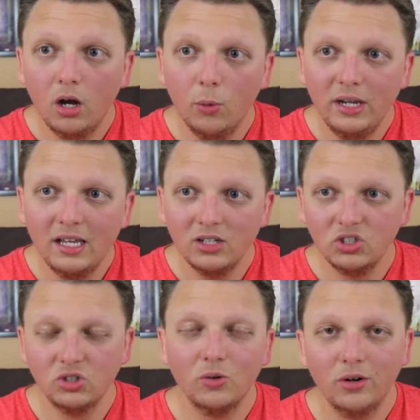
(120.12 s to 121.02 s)
We get a
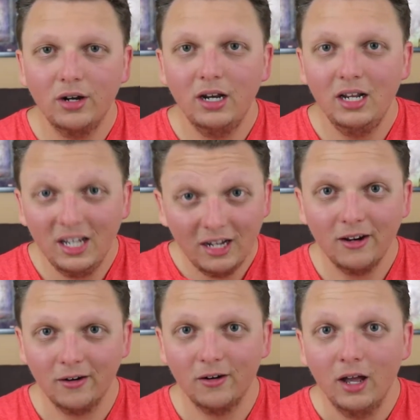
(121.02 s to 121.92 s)
story
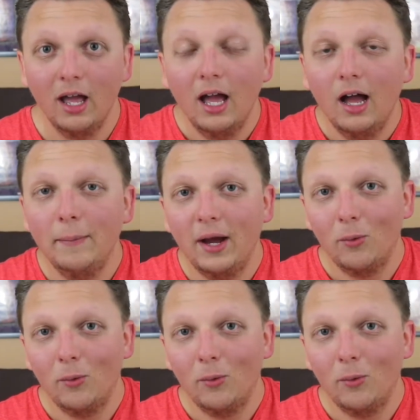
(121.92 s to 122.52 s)
here about